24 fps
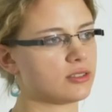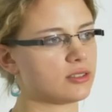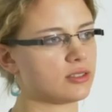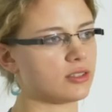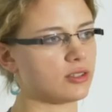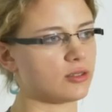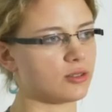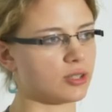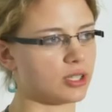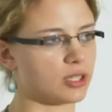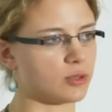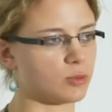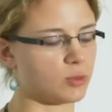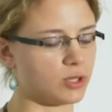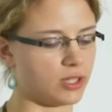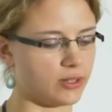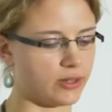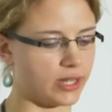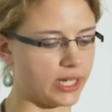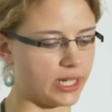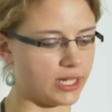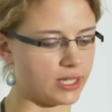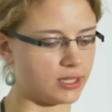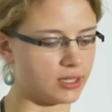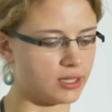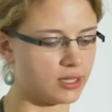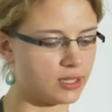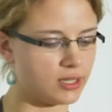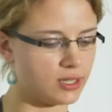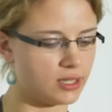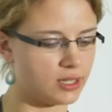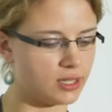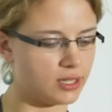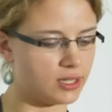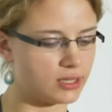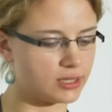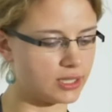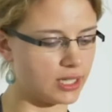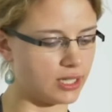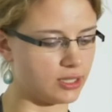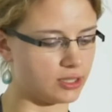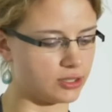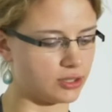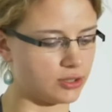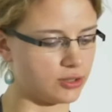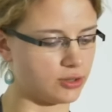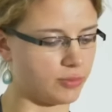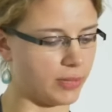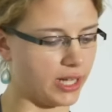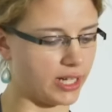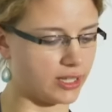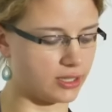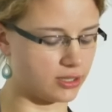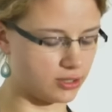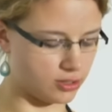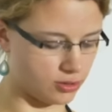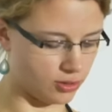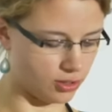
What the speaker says: so it will then tell you the max.